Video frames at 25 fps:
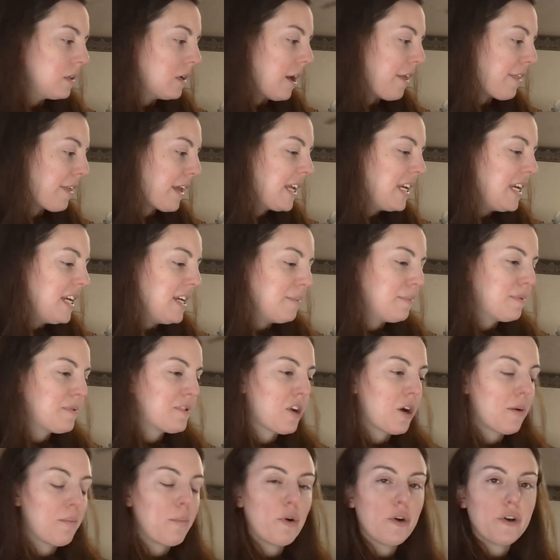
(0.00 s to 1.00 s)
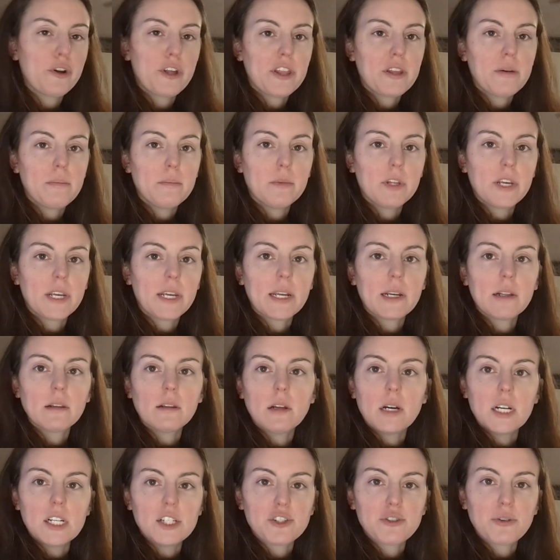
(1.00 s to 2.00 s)
I think I need to start putting them like in a
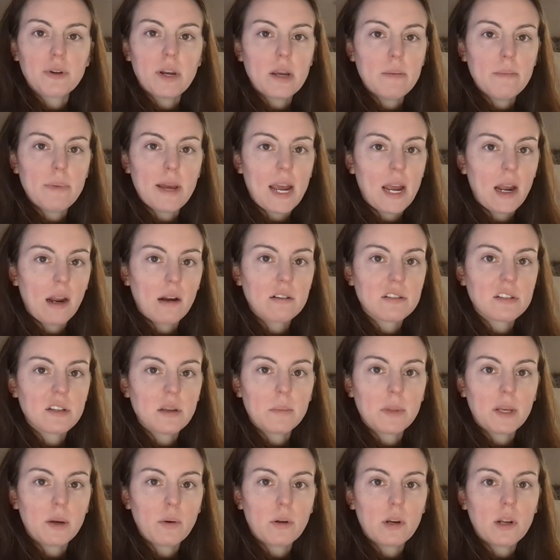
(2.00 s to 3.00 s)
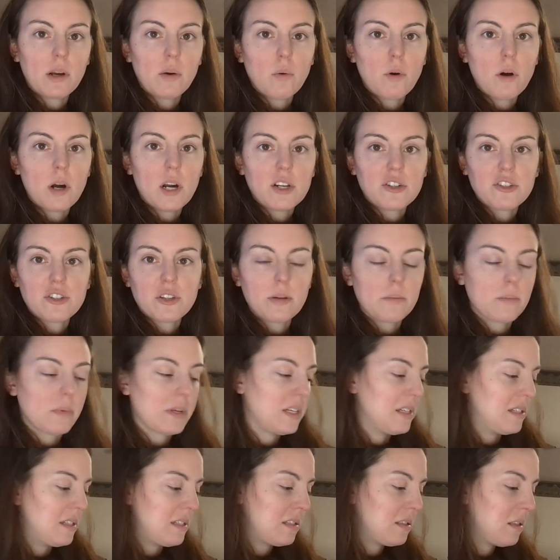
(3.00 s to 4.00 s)
lingerie bag or something when I wash them
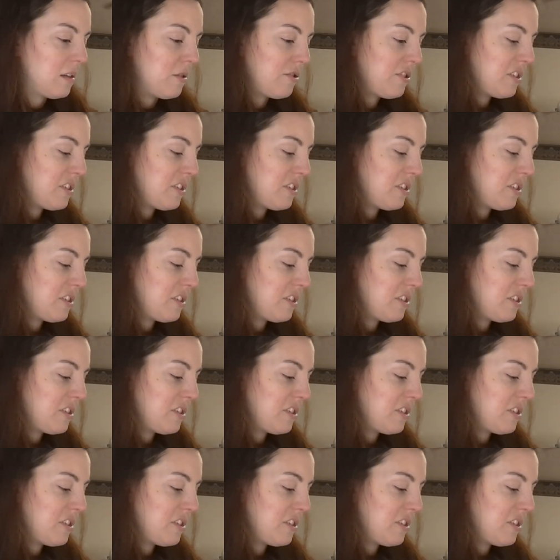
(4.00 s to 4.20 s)
because it's